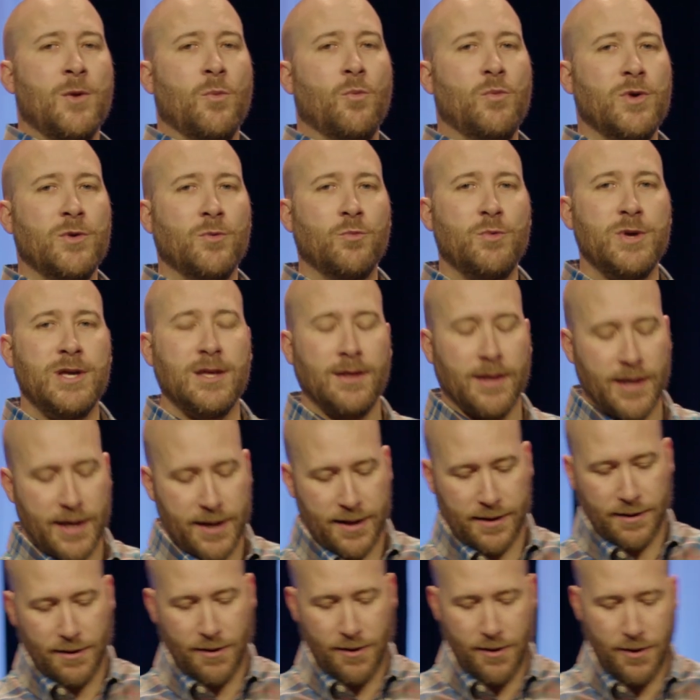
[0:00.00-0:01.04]
When we
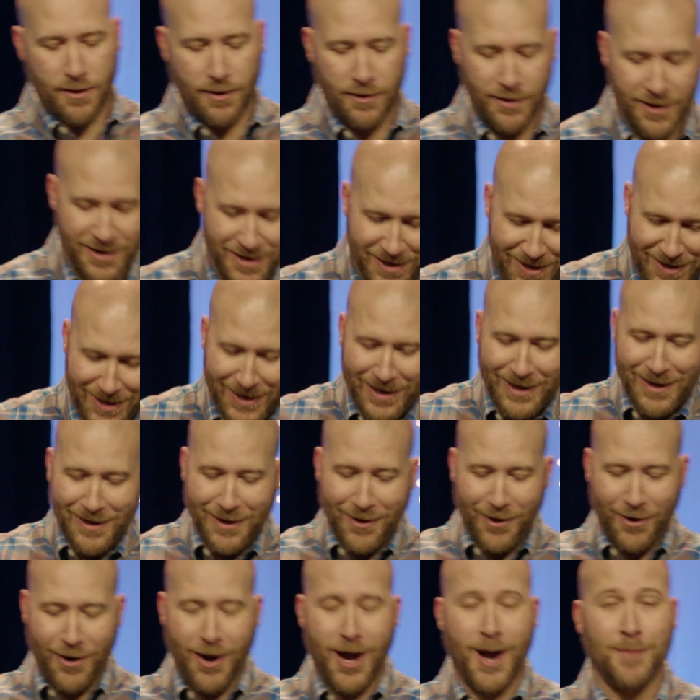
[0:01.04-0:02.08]
let our
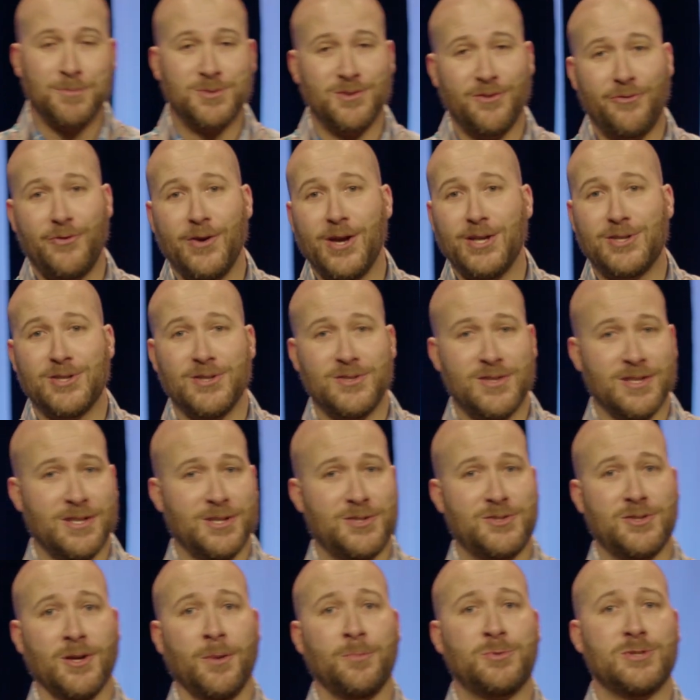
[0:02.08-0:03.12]
observations and
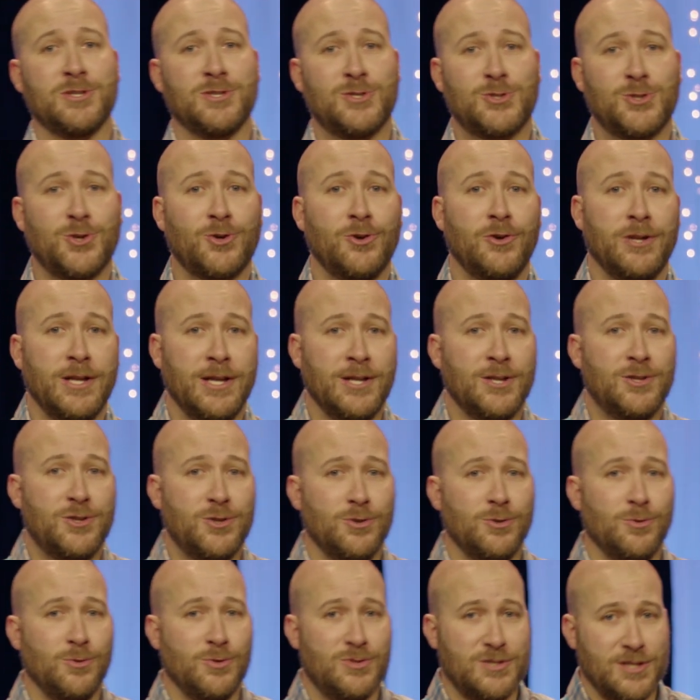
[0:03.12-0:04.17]
assumptions turn
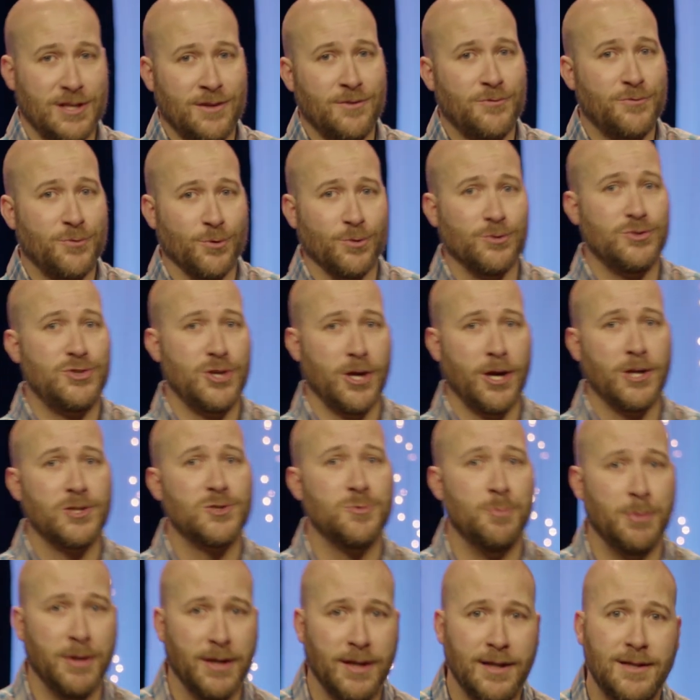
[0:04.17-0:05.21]
into sinful
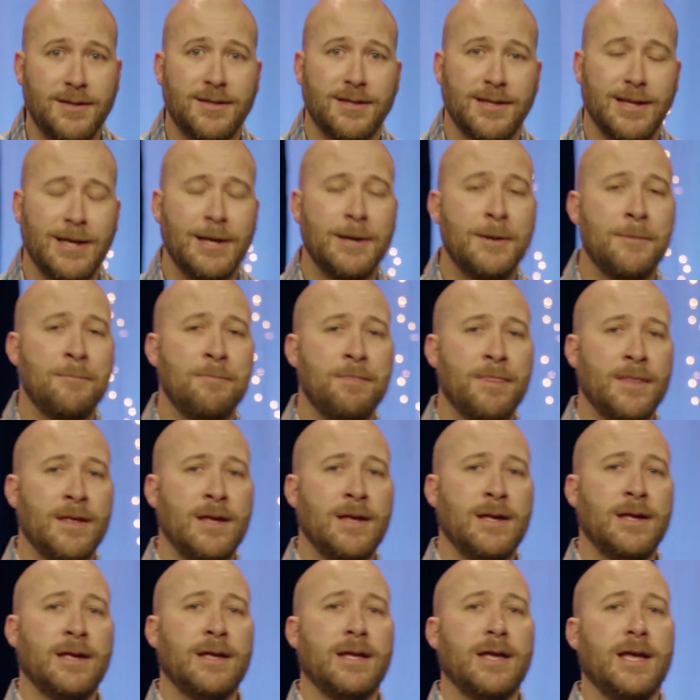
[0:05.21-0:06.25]
judgment,
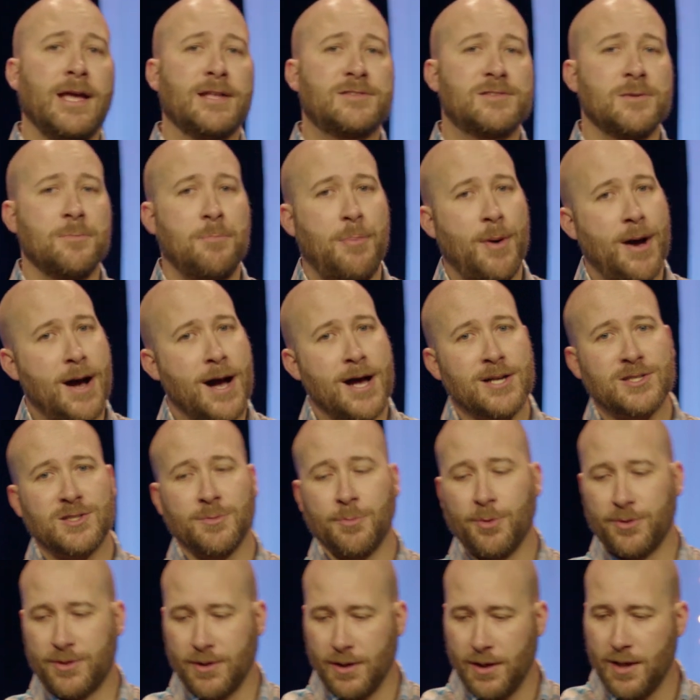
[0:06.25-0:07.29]
it's
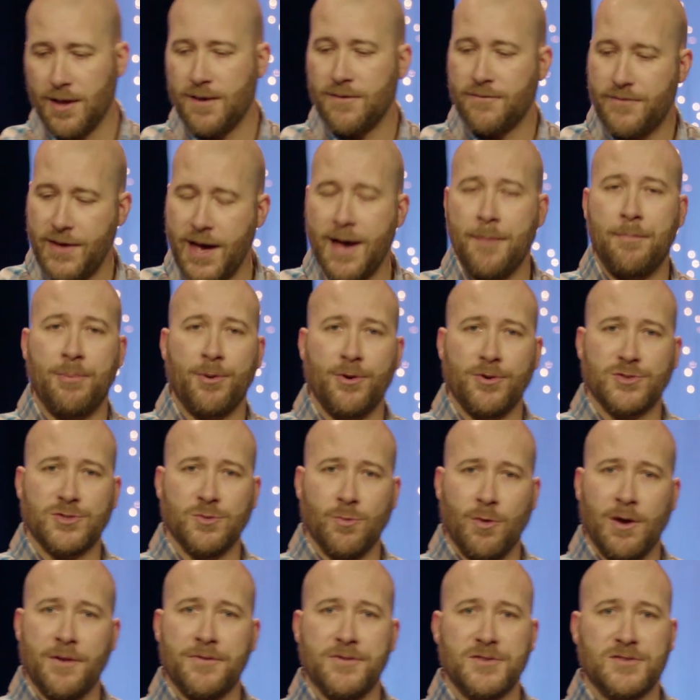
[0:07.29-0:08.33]
impossible to love that person
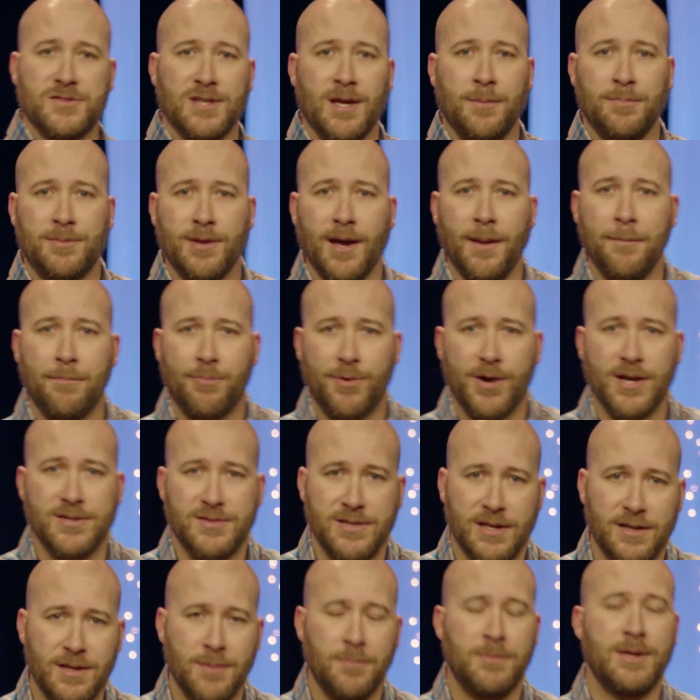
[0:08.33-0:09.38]
while at the same time
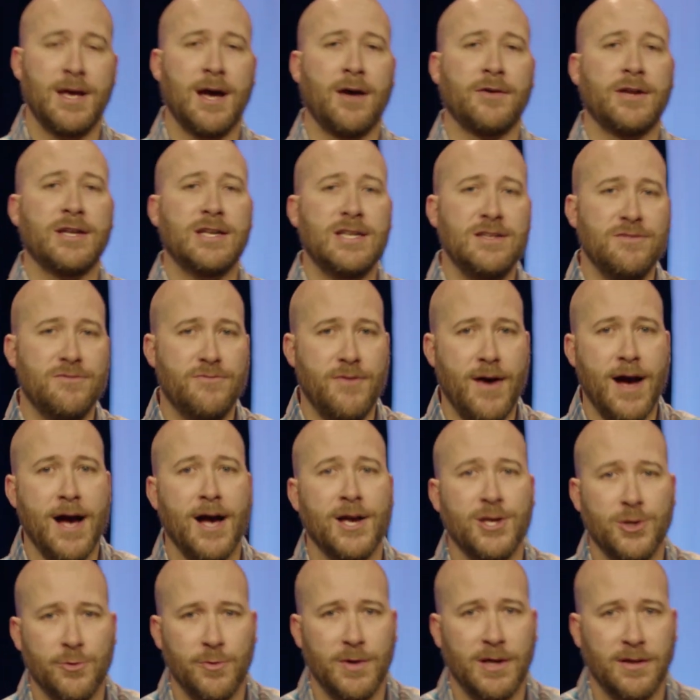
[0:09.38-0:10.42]
pressing them down and
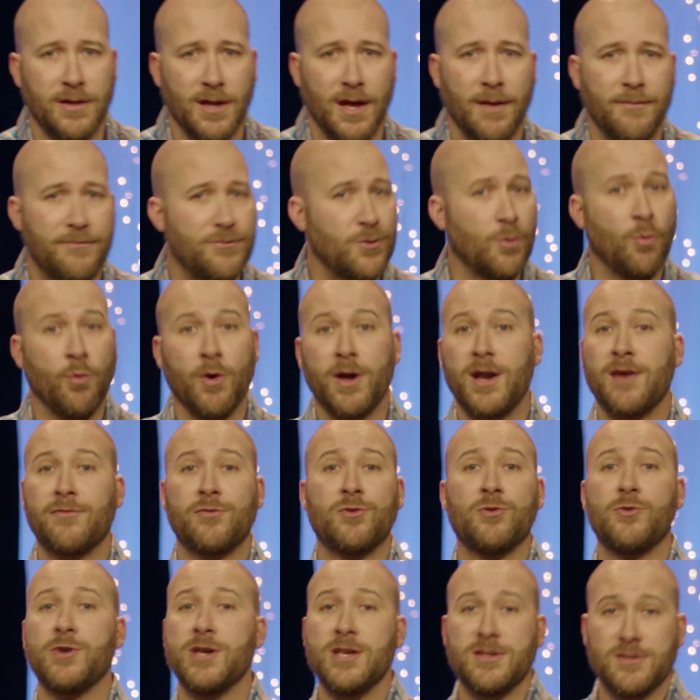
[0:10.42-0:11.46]
devaluing them for
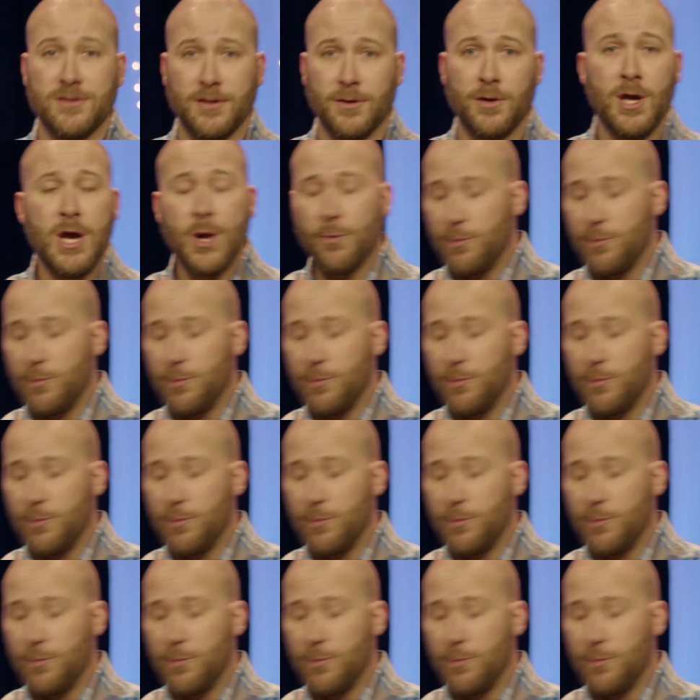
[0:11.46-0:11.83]
whatever reason